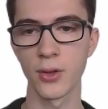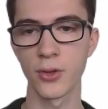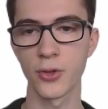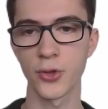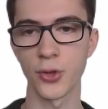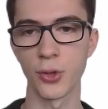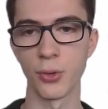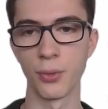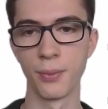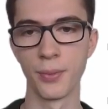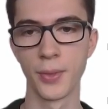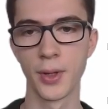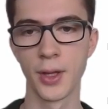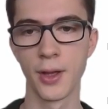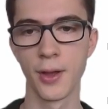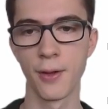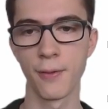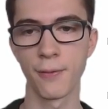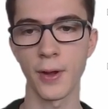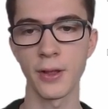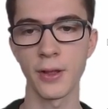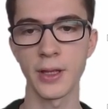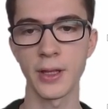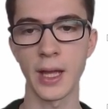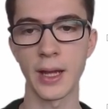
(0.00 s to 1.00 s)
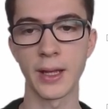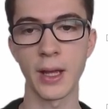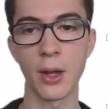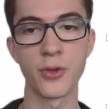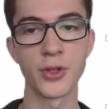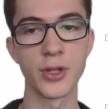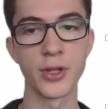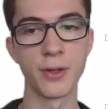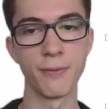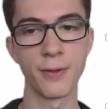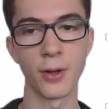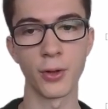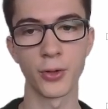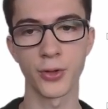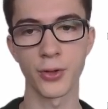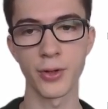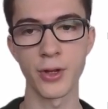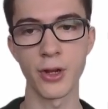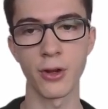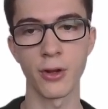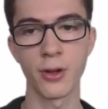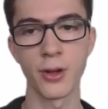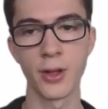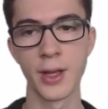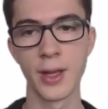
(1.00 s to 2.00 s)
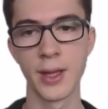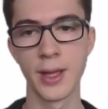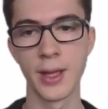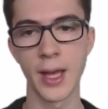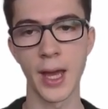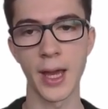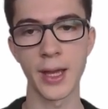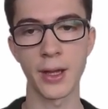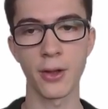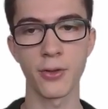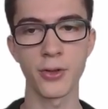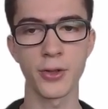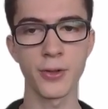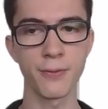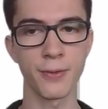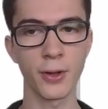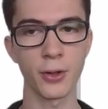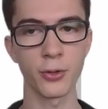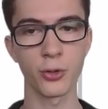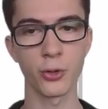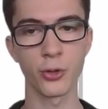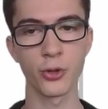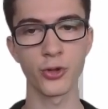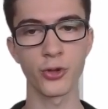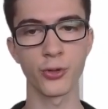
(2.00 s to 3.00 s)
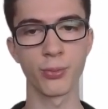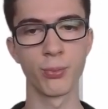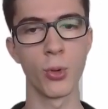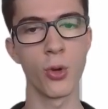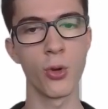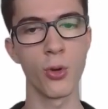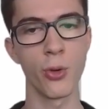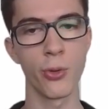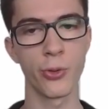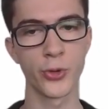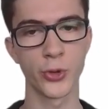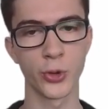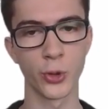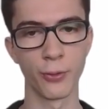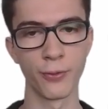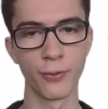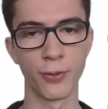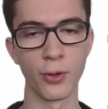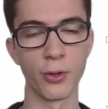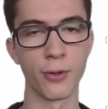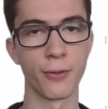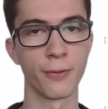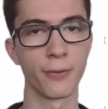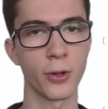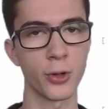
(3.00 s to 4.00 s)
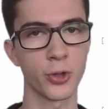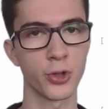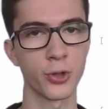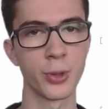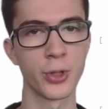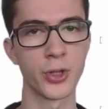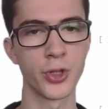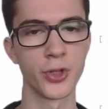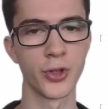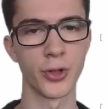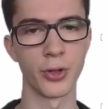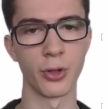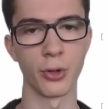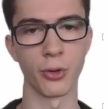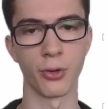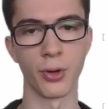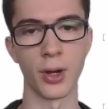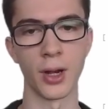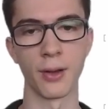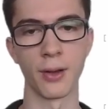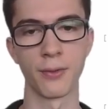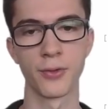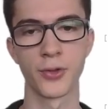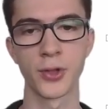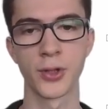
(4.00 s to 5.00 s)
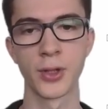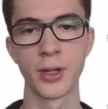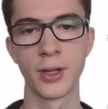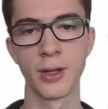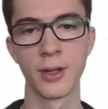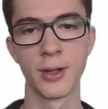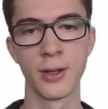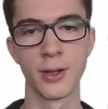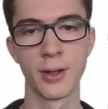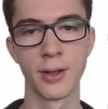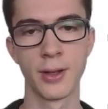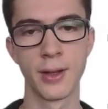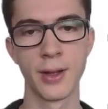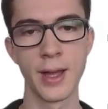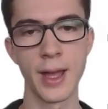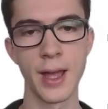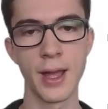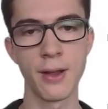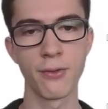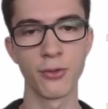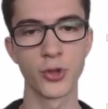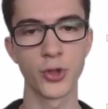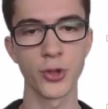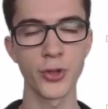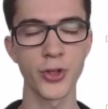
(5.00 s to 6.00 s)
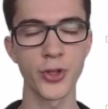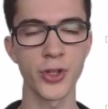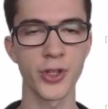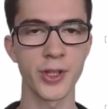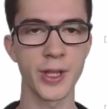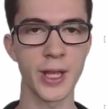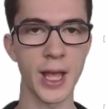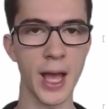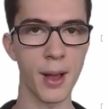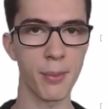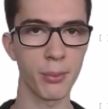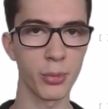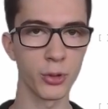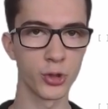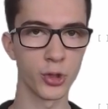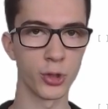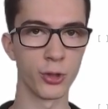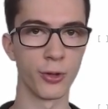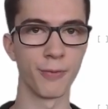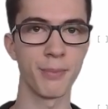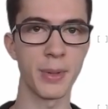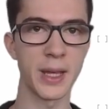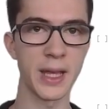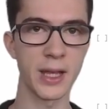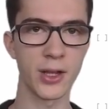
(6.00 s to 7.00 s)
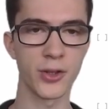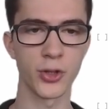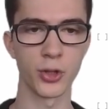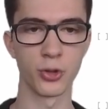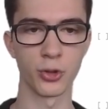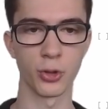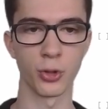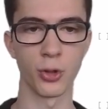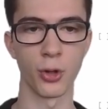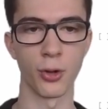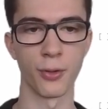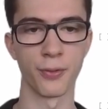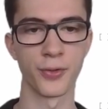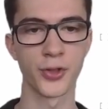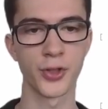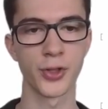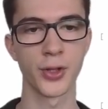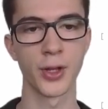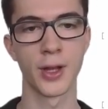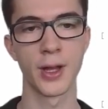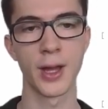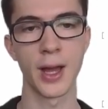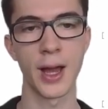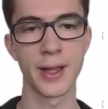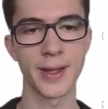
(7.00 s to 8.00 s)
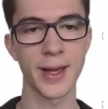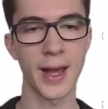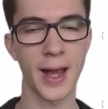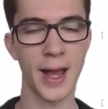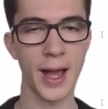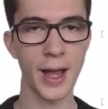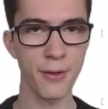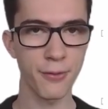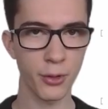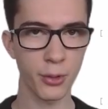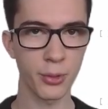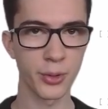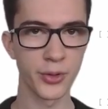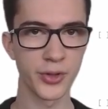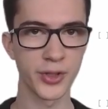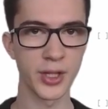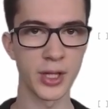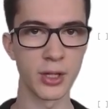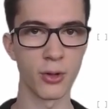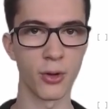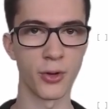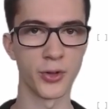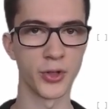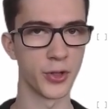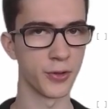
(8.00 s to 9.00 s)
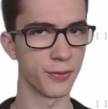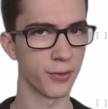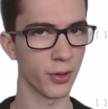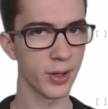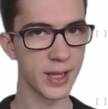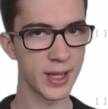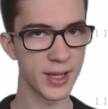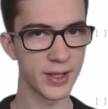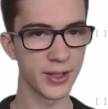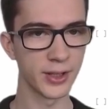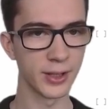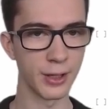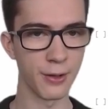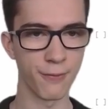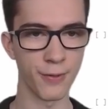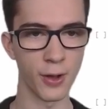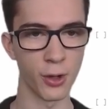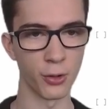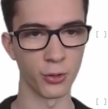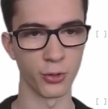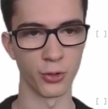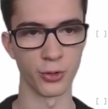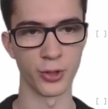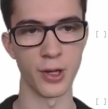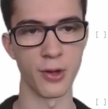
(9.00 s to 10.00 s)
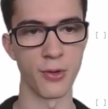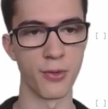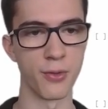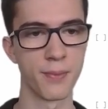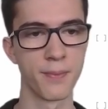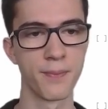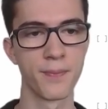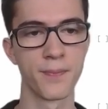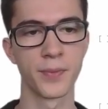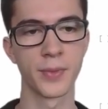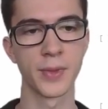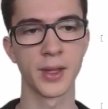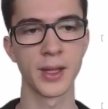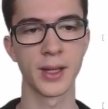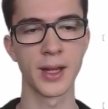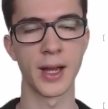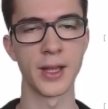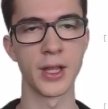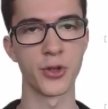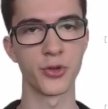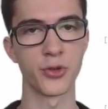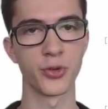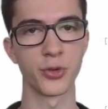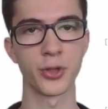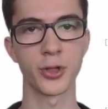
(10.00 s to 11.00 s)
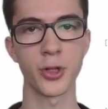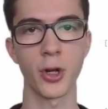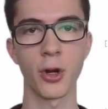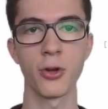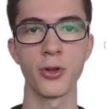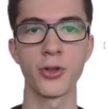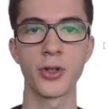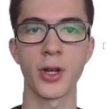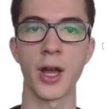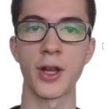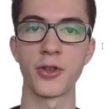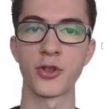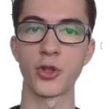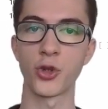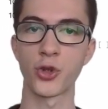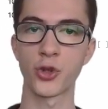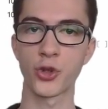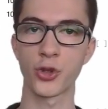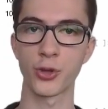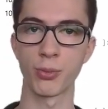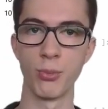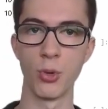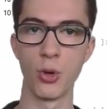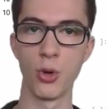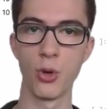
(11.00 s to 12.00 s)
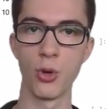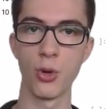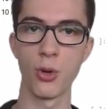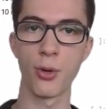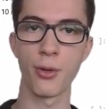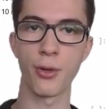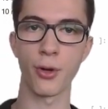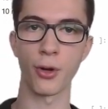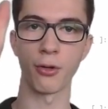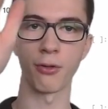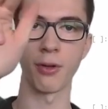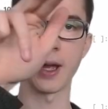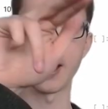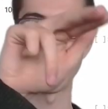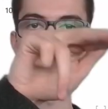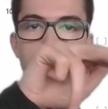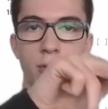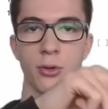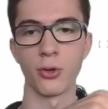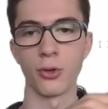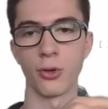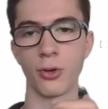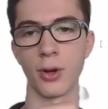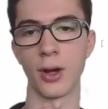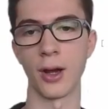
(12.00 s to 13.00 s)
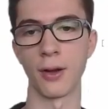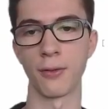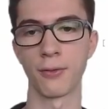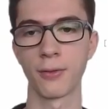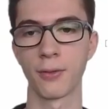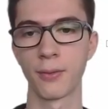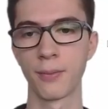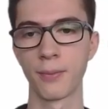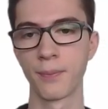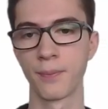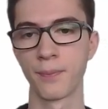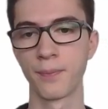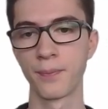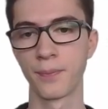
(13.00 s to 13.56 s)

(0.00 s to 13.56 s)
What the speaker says: So finally, a Gaussian filter here. A Gaussian filter smooths over the fluctuations in our graphs. It reduces the amplitude of peaks and troughs, and high frequency noise is very easily filtered out, and it's returned as a smoother line on our graph.